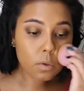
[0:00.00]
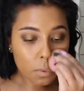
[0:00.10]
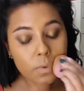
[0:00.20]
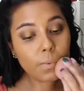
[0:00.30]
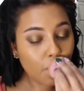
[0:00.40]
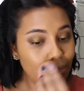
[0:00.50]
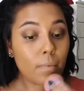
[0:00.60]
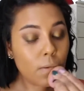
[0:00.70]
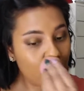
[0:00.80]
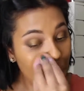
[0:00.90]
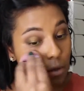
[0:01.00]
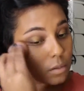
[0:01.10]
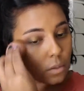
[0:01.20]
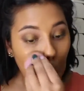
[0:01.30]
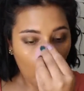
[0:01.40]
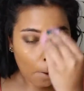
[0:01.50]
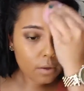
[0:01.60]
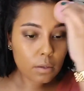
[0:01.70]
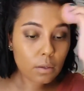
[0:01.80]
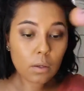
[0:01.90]
is my thing, guys, if you can't already
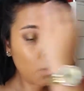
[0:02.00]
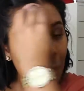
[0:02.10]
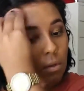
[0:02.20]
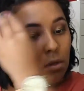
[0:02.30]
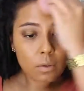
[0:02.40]
tell.